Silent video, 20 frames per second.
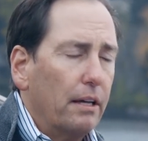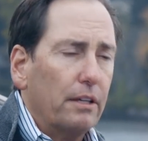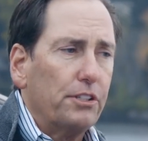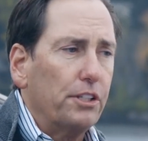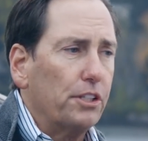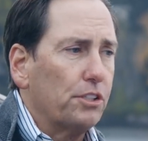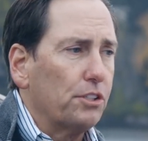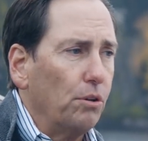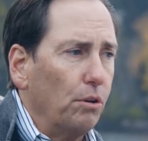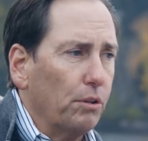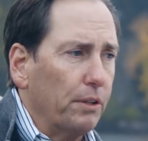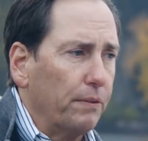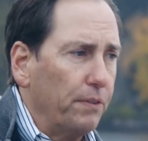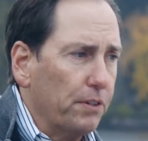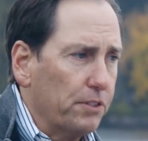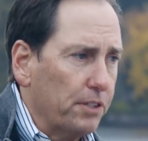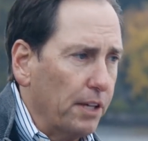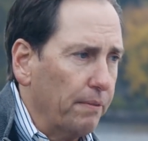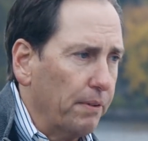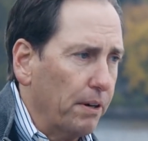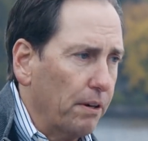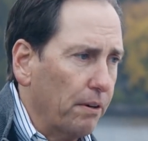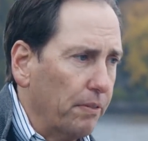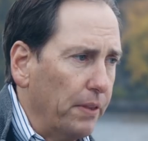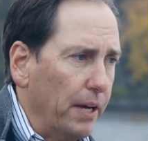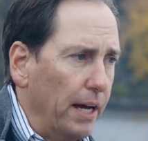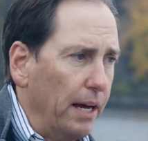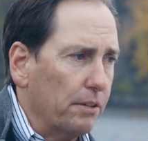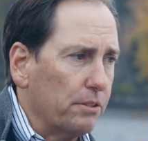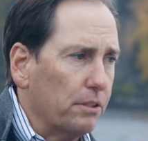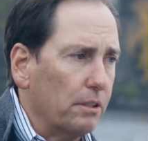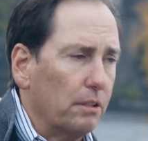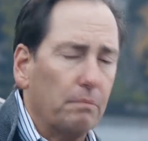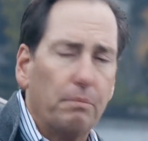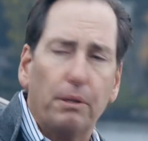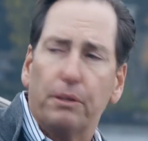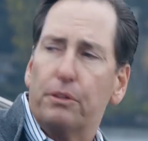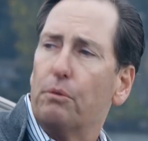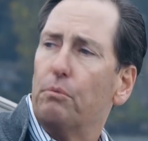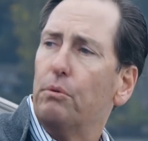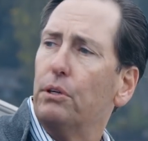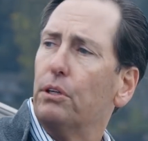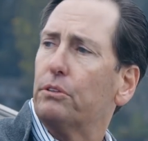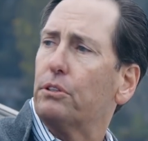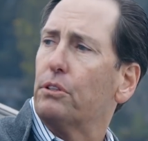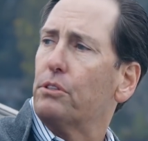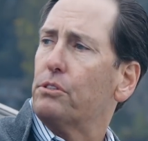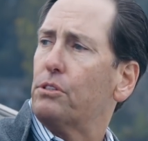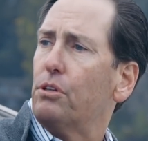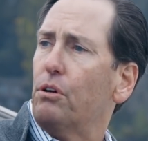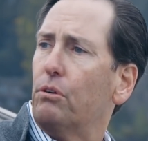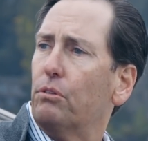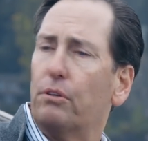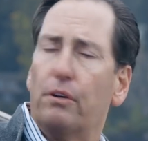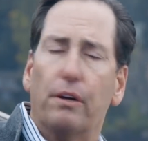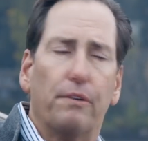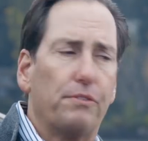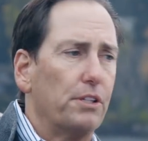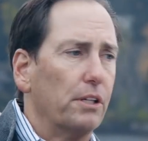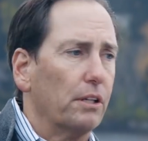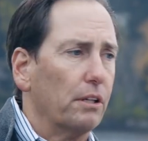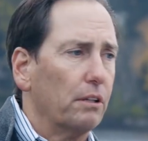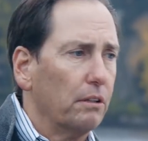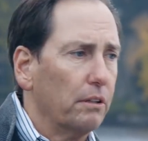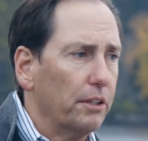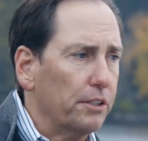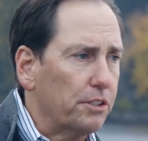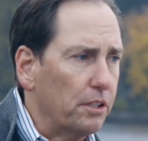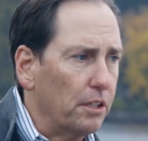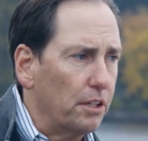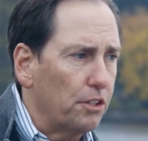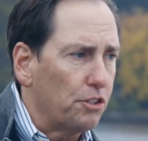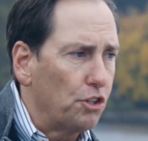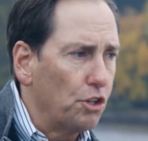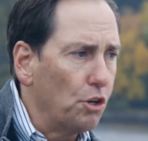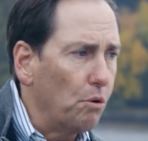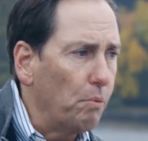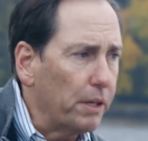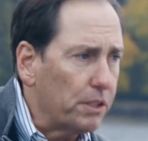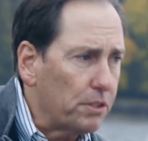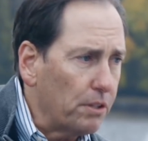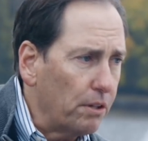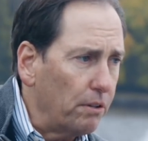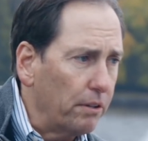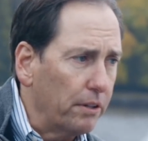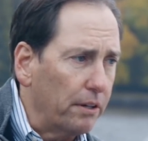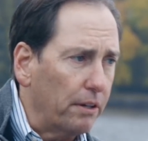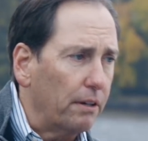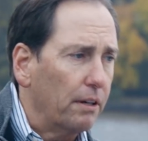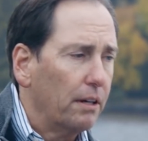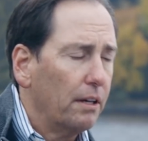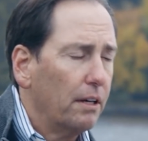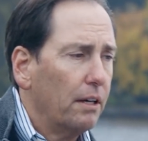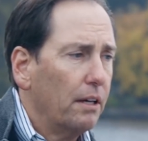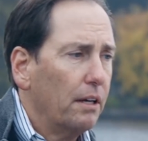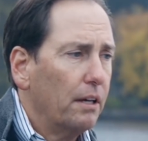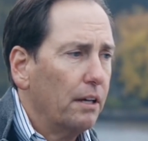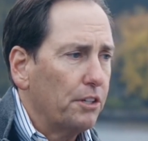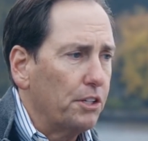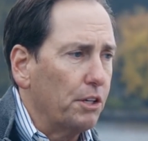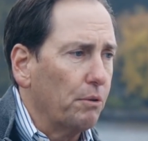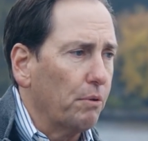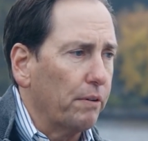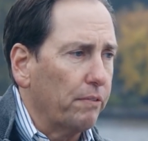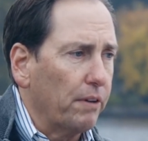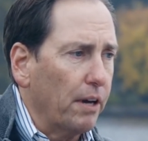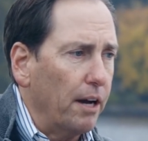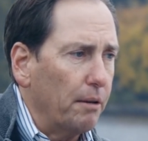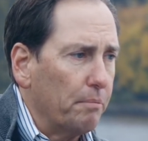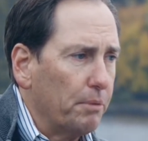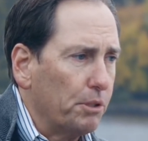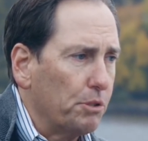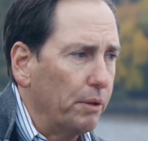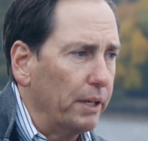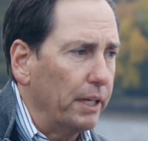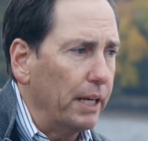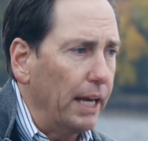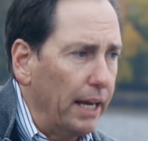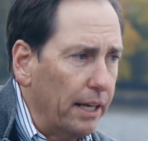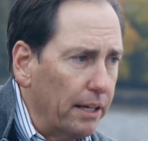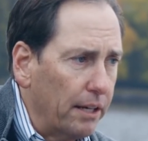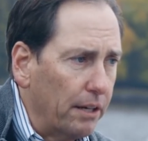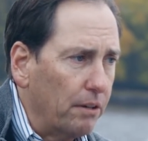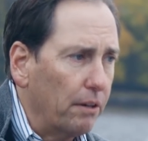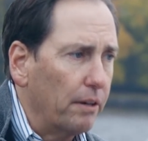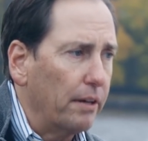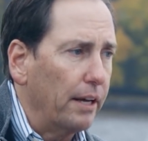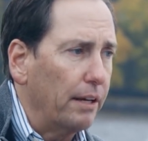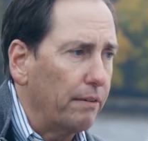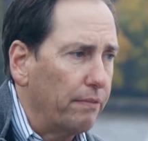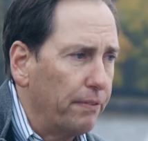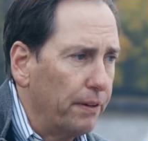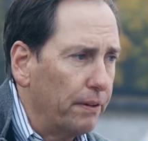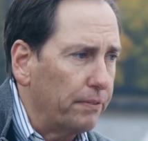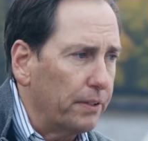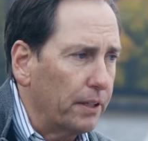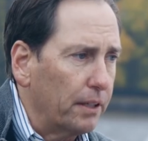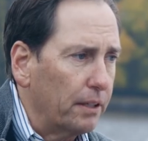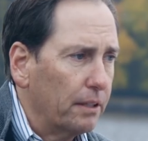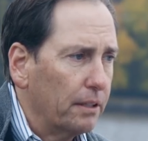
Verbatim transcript: She sold it for seven hundred thousand, but the realtors told her if she had listed it two weeks earlier, she would have gotten between eight hundred and eight fifty.